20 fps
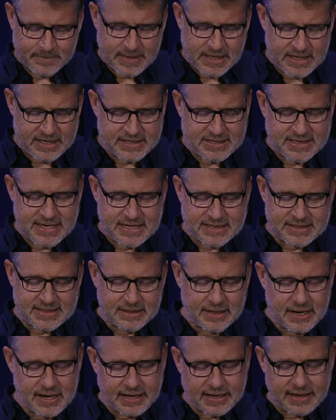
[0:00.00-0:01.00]
And he says,
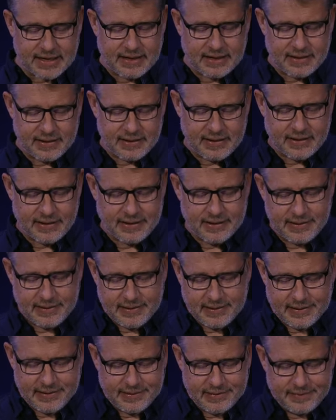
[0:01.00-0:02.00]
Look,
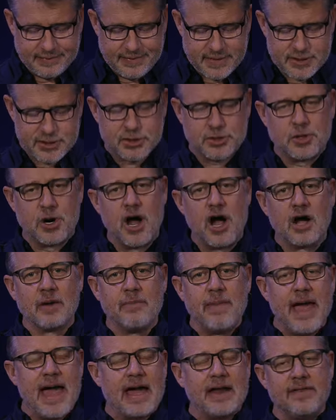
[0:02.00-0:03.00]
the
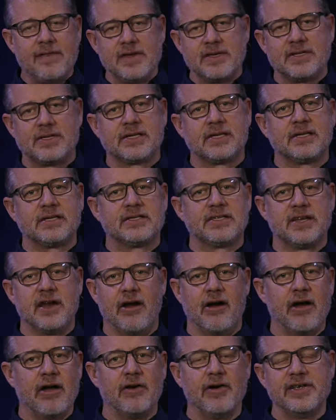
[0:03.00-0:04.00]
strong man in this
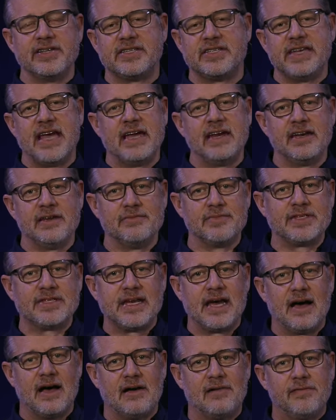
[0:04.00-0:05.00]
scenario is Satan
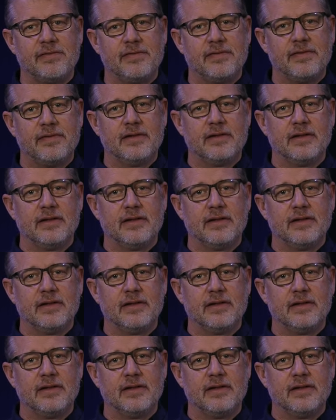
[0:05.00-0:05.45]
himself,